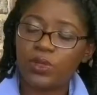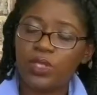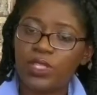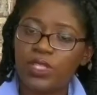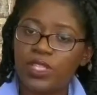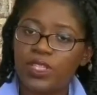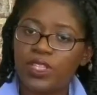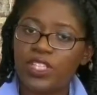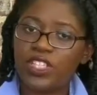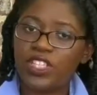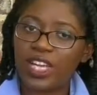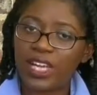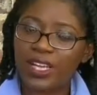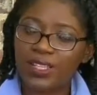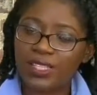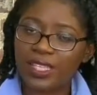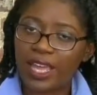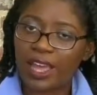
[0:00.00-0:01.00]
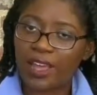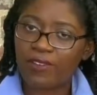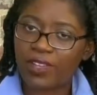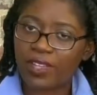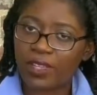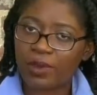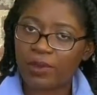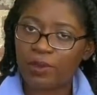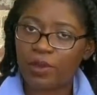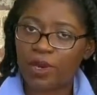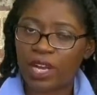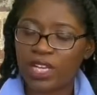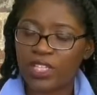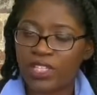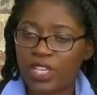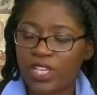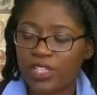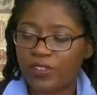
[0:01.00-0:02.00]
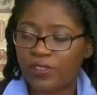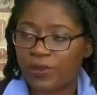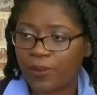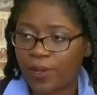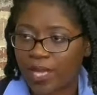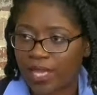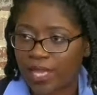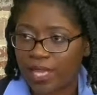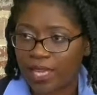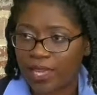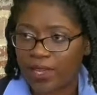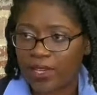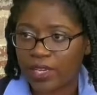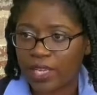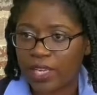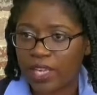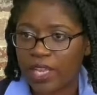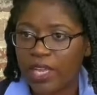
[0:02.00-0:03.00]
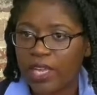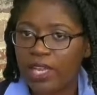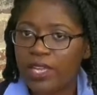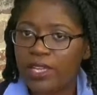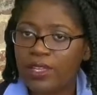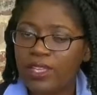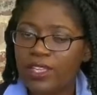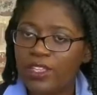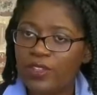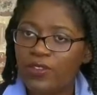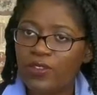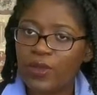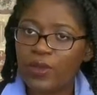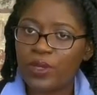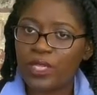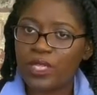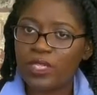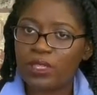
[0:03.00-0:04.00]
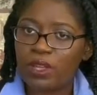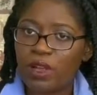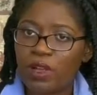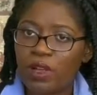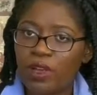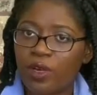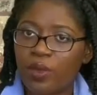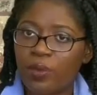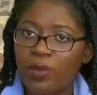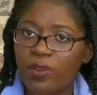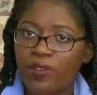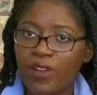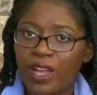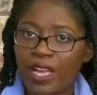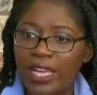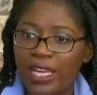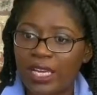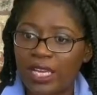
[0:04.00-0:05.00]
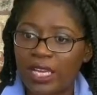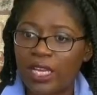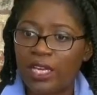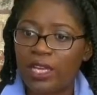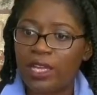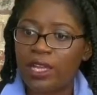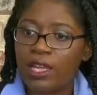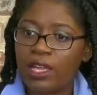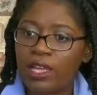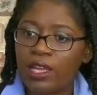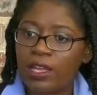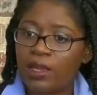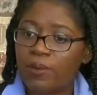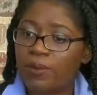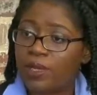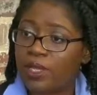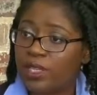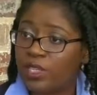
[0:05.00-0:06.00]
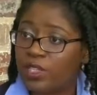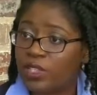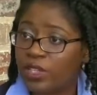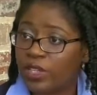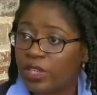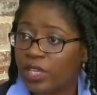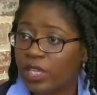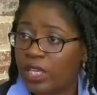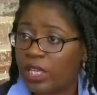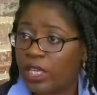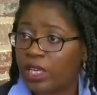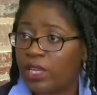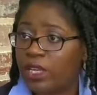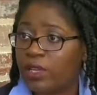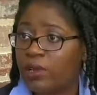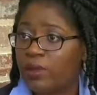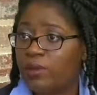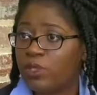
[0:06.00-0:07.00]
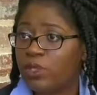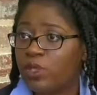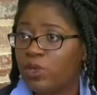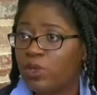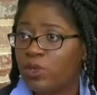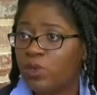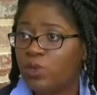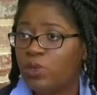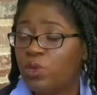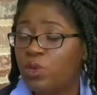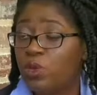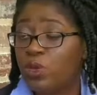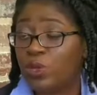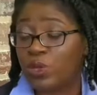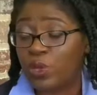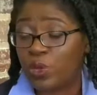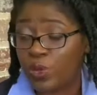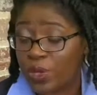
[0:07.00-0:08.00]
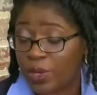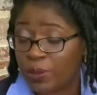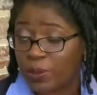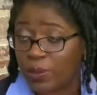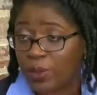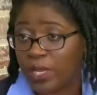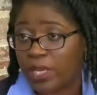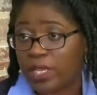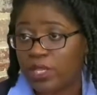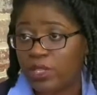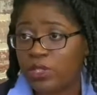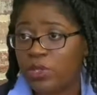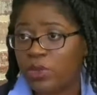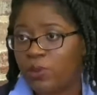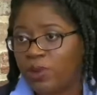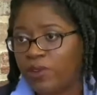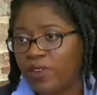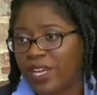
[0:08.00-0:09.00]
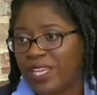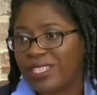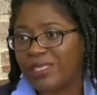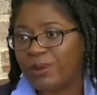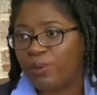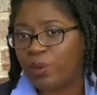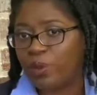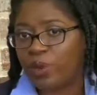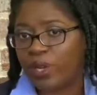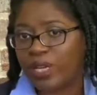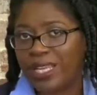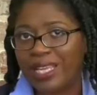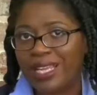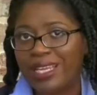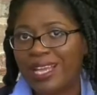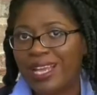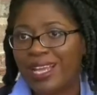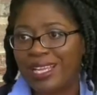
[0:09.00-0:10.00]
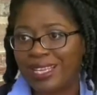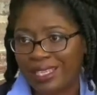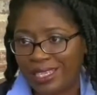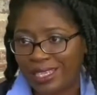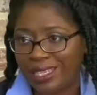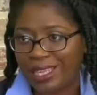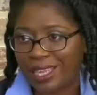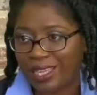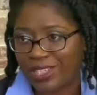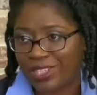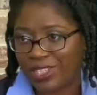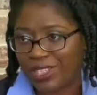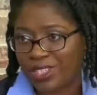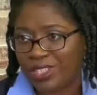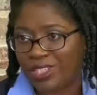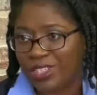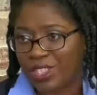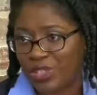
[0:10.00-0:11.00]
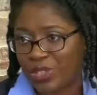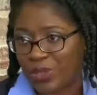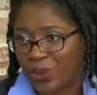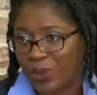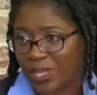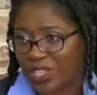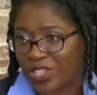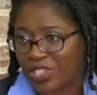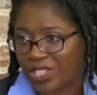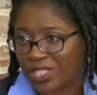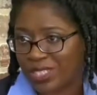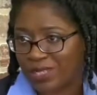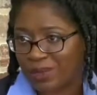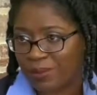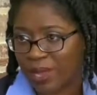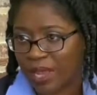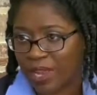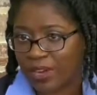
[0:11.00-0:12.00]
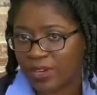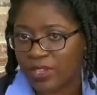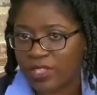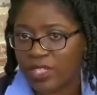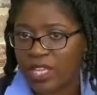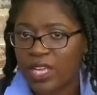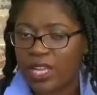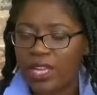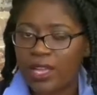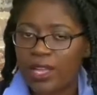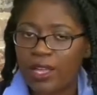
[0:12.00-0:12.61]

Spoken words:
Sure. So the Child's Advocate Project of Wake County is focused on providing an attorney who's court appointed to provide support in high litigation situations and matters.